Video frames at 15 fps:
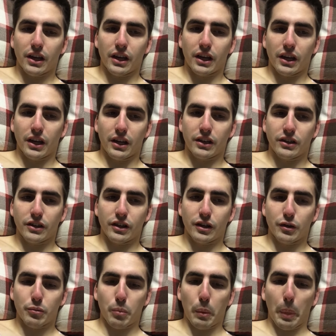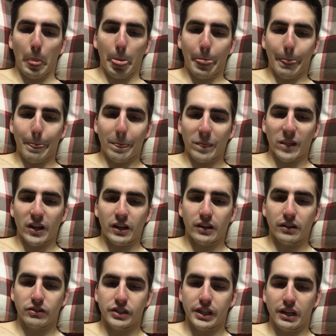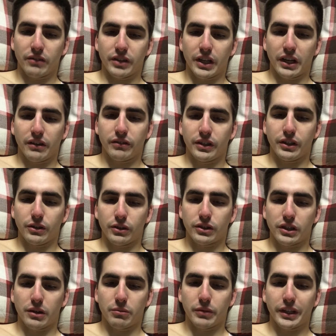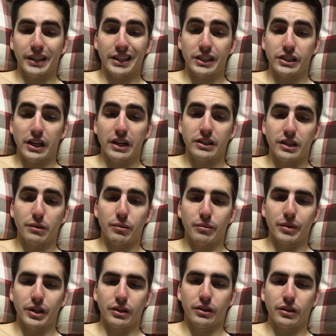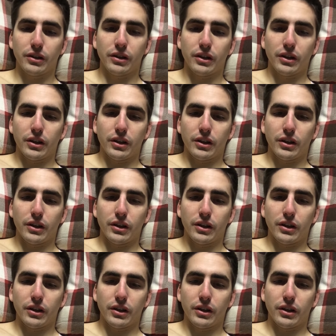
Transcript: and I'll obviously have the IV hooked up like the entire time I'm here.